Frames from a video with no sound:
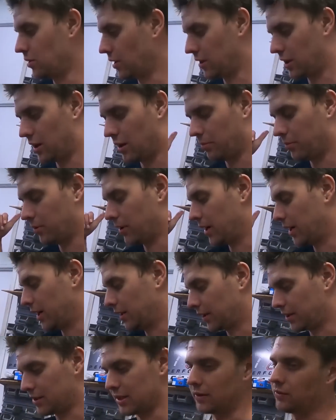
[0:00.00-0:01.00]
trunnion upgrade,
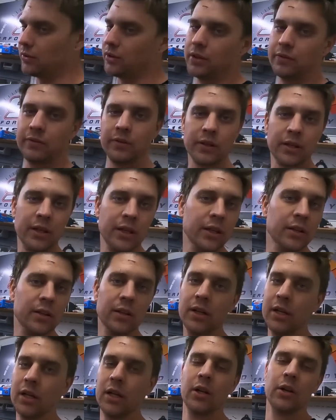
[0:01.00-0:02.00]
LS7 lifter kit,
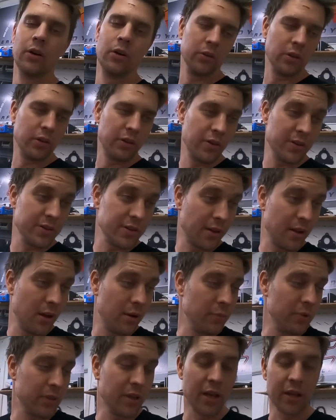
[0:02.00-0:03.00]
all the things that
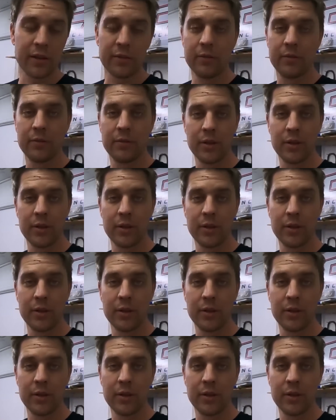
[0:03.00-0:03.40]
come with that